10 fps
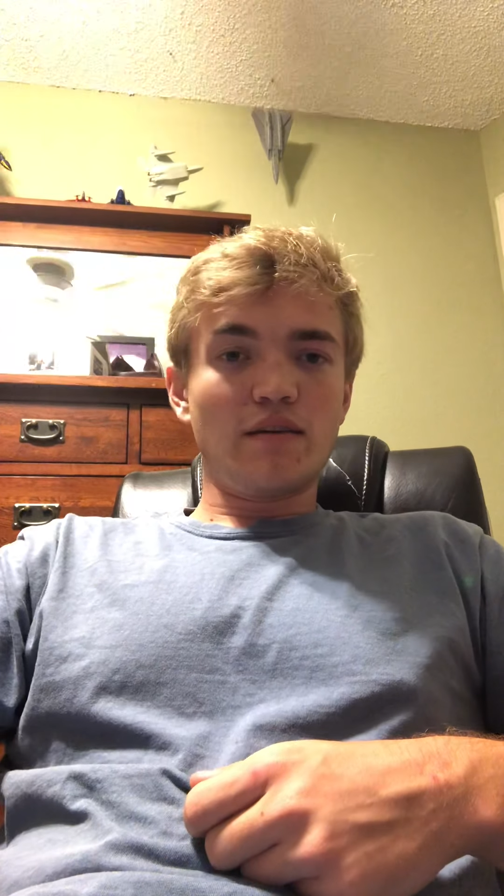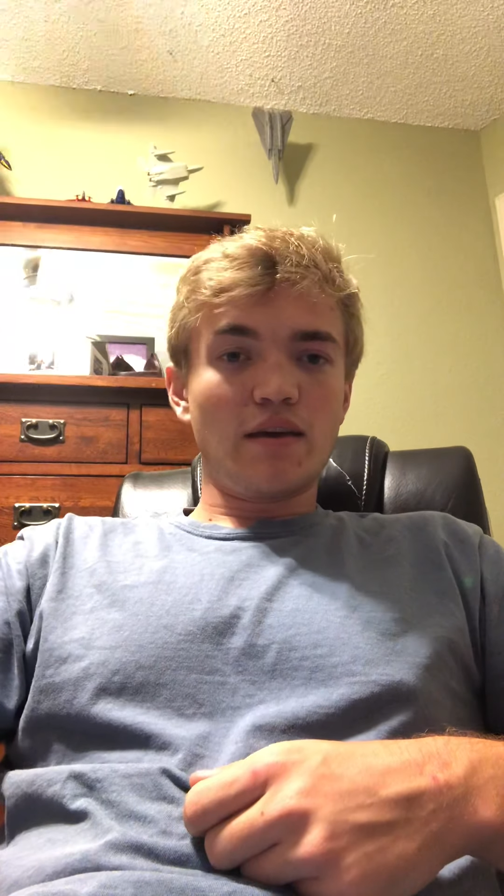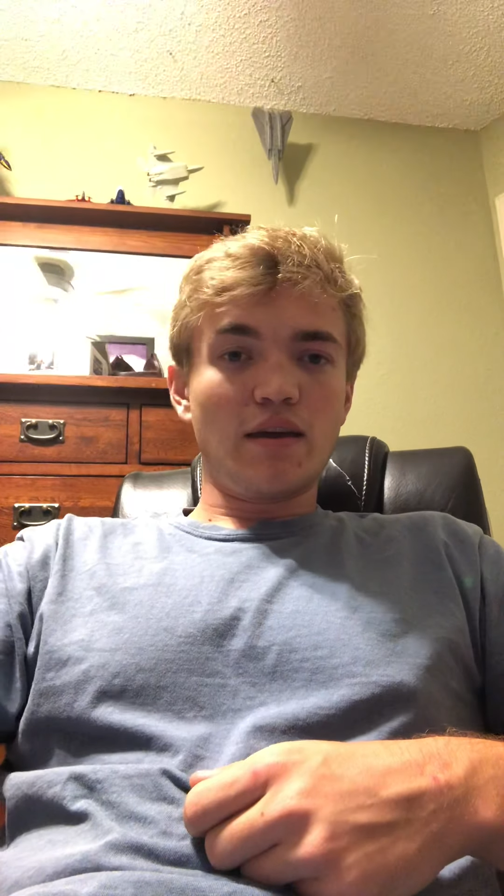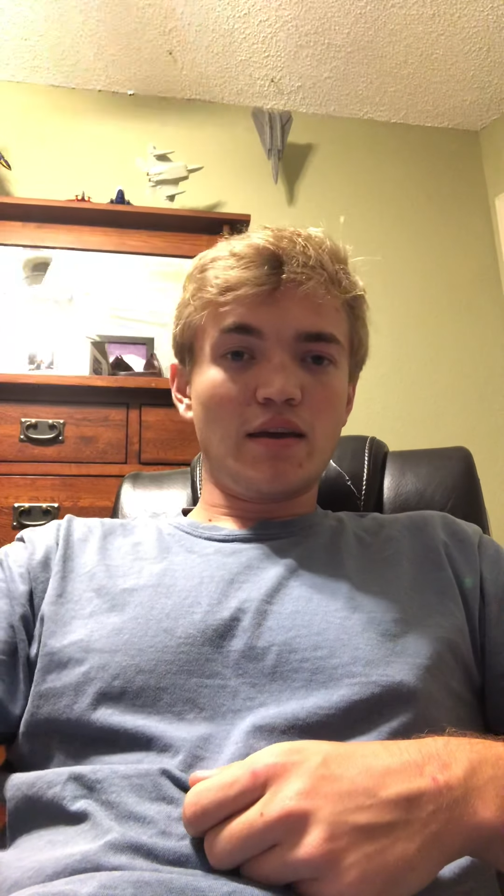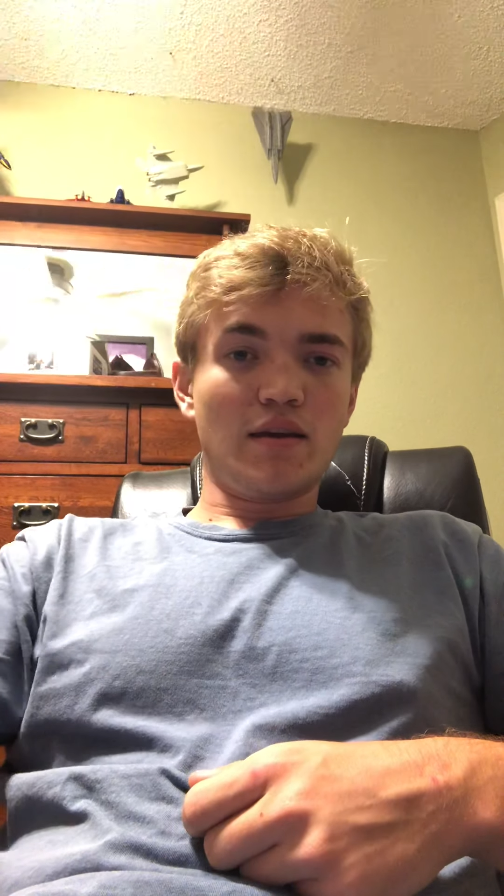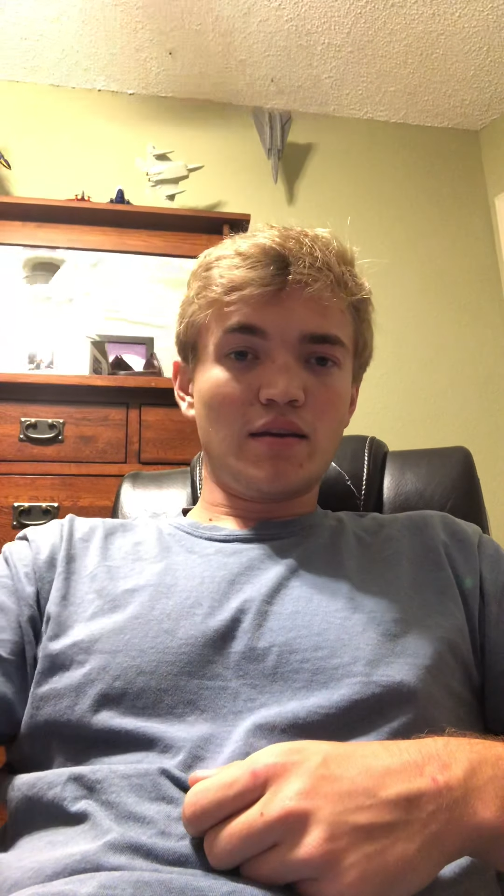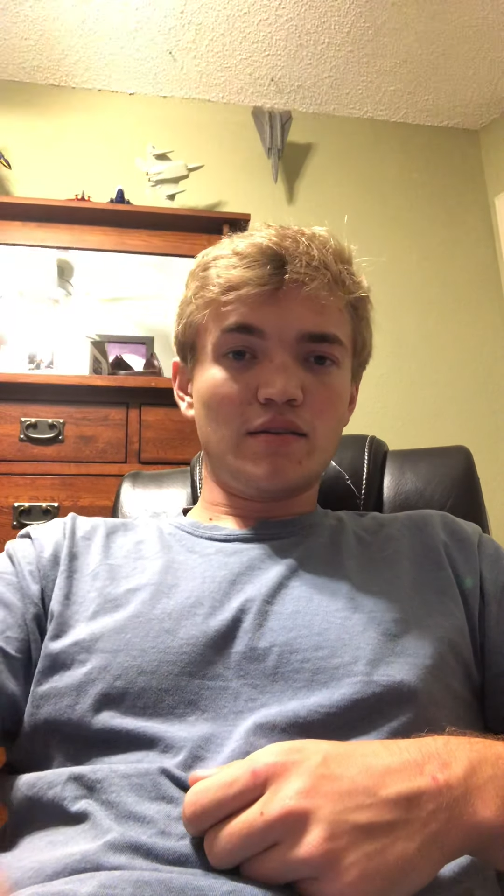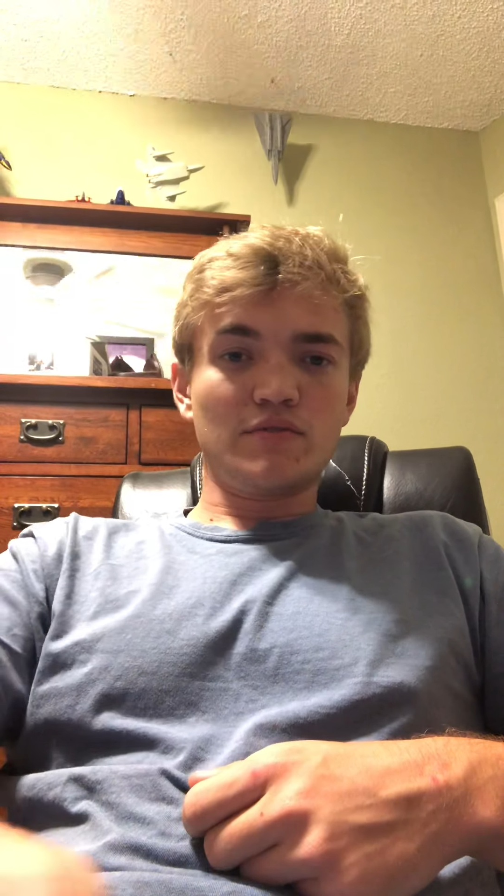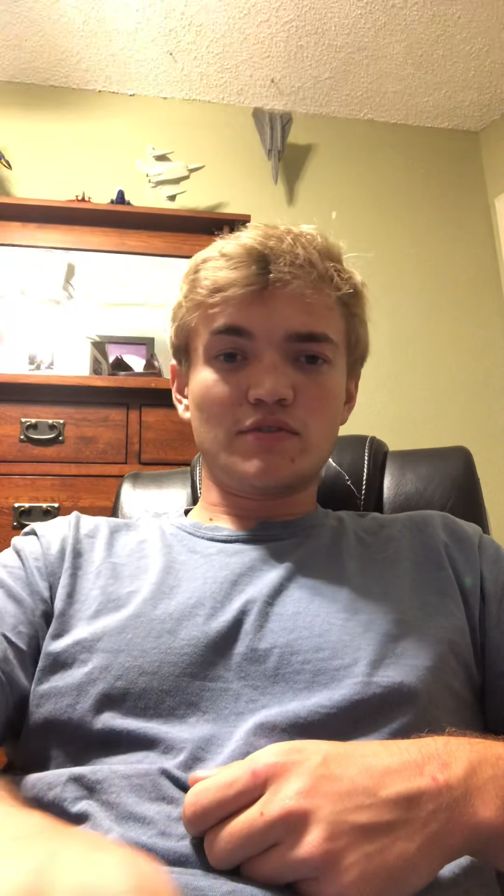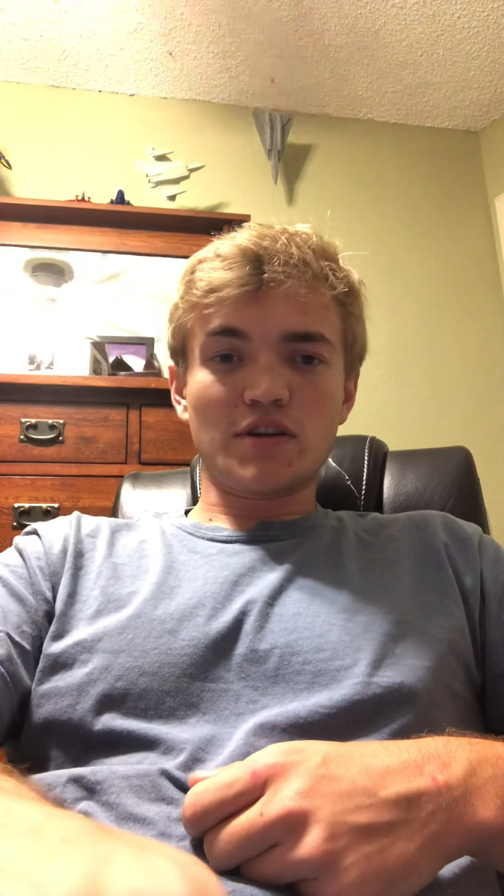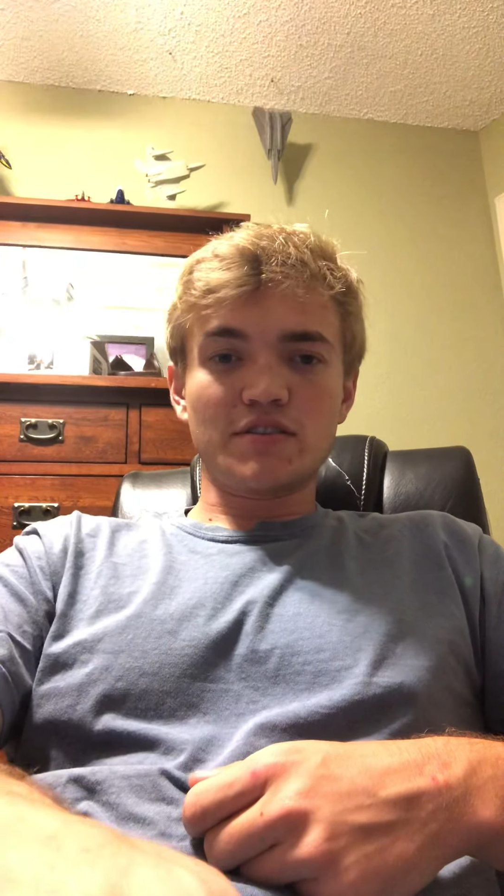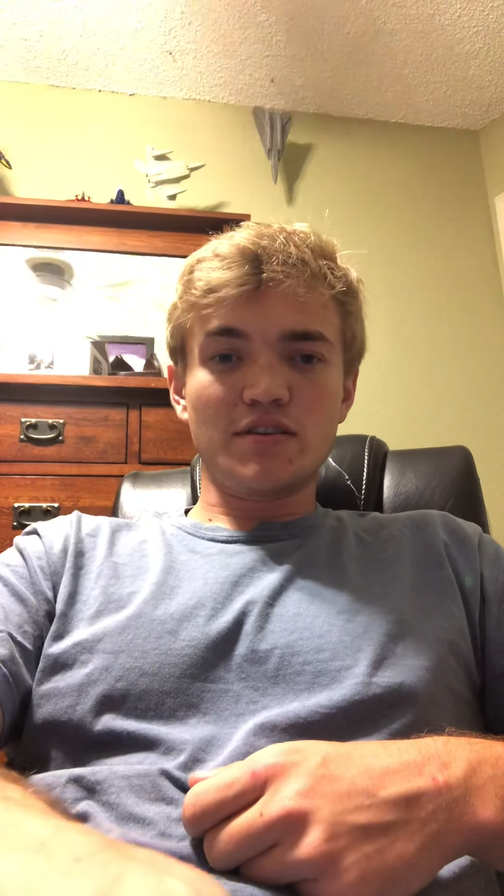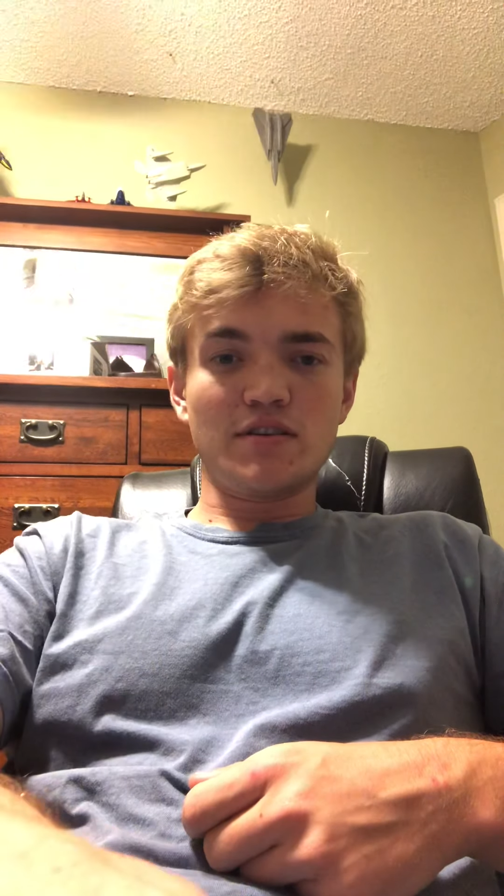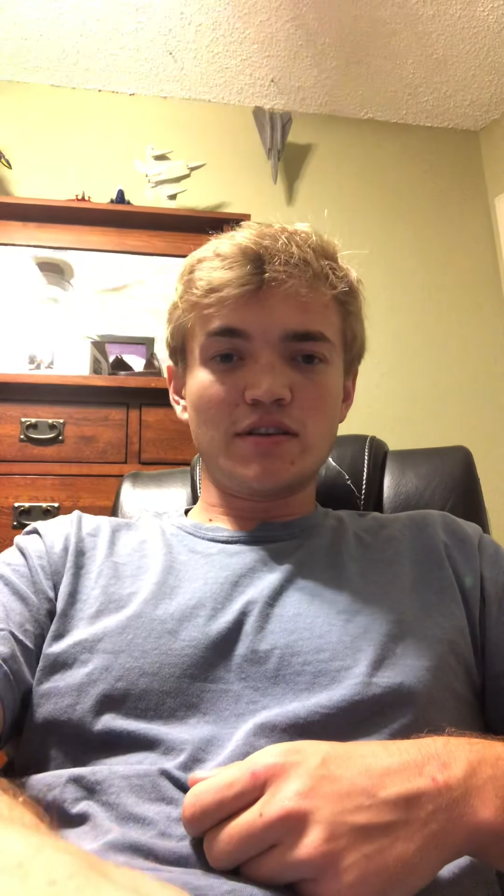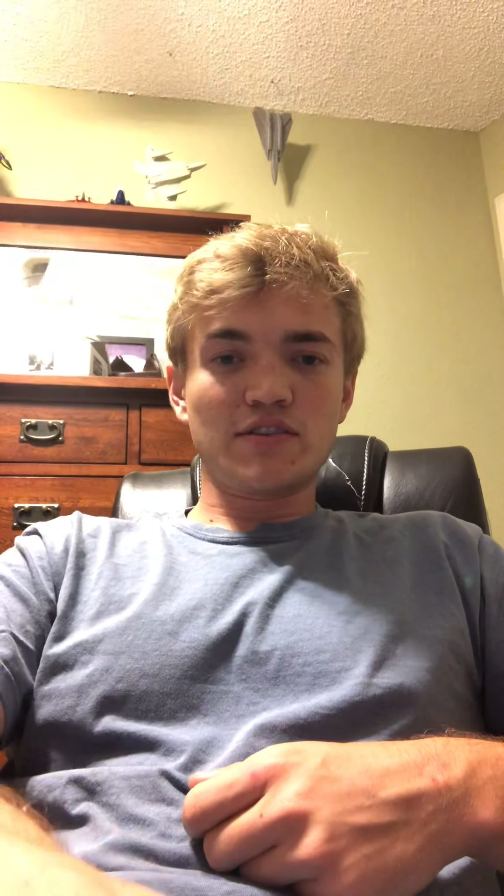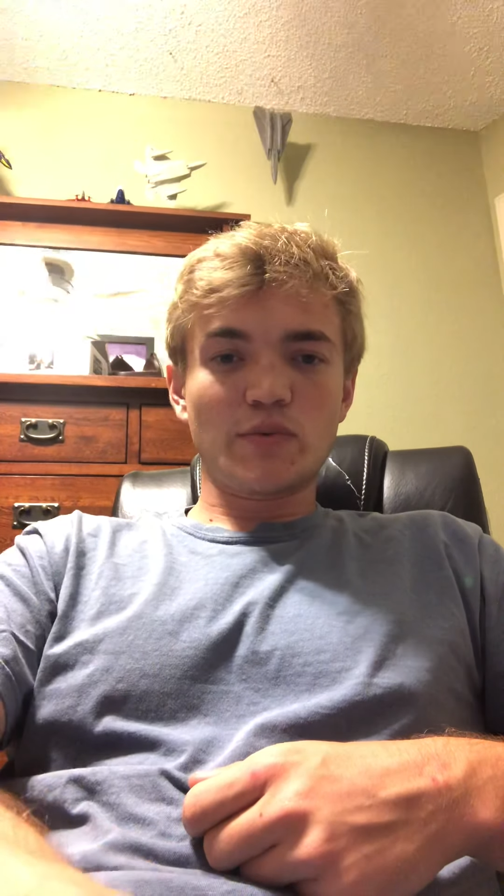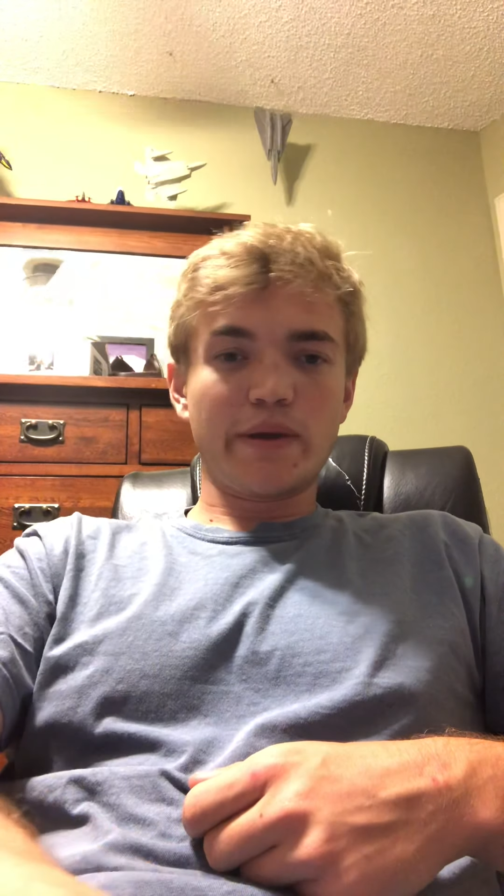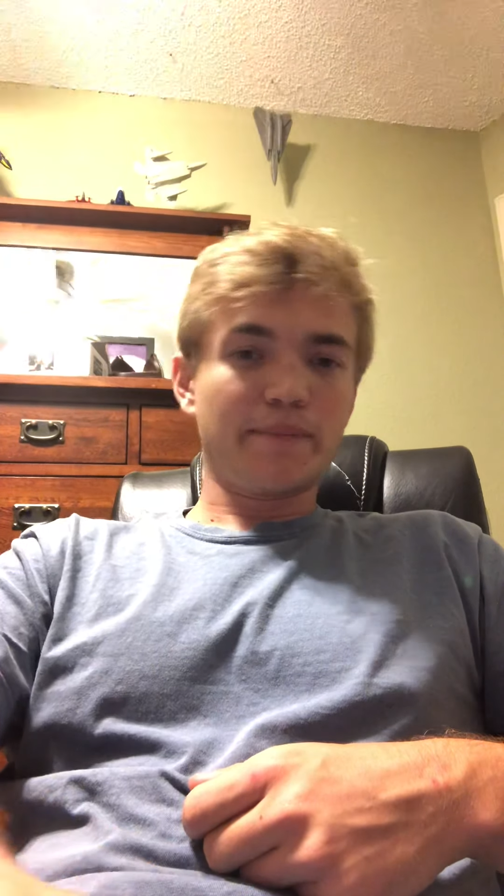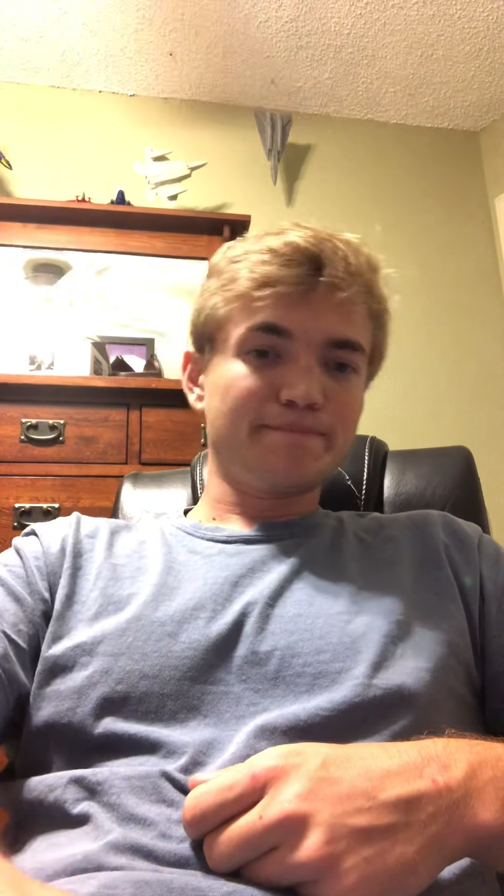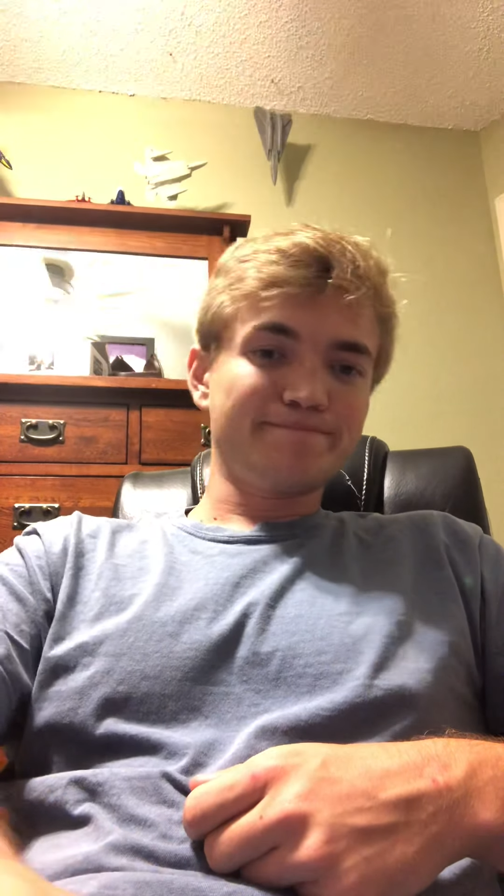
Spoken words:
and talk to you next week.